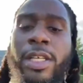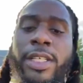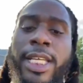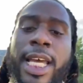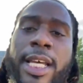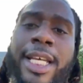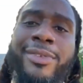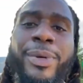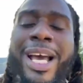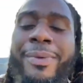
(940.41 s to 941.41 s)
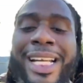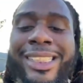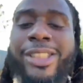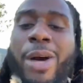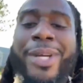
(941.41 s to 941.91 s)
Yeah, and we
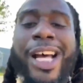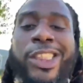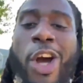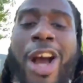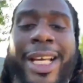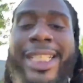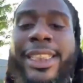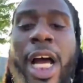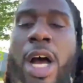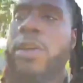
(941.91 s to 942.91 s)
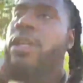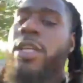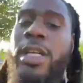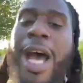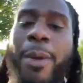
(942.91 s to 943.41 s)
are targeted, y'all.
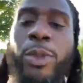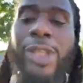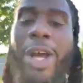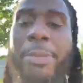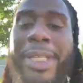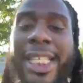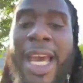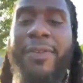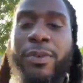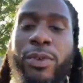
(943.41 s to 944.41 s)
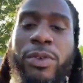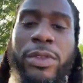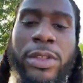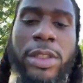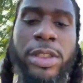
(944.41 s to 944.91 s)
I want y'all to be careful.
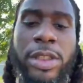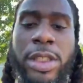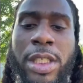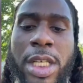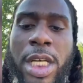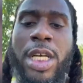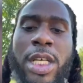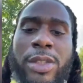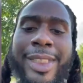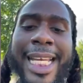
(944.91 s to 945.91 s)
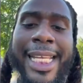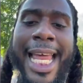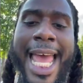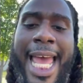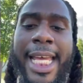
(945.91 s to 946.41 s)
You say they
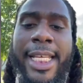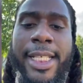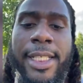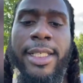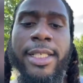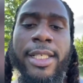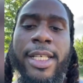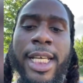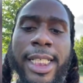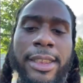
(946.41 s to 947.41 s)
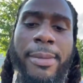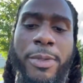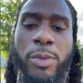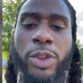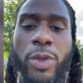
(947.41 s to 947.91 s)
lied and something
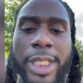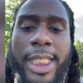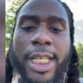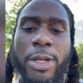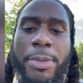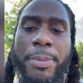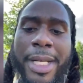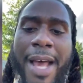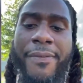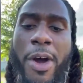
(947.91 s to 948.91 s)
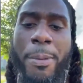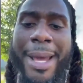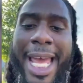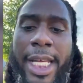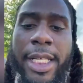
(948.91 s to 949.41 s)
was going to kill me, but I fought back.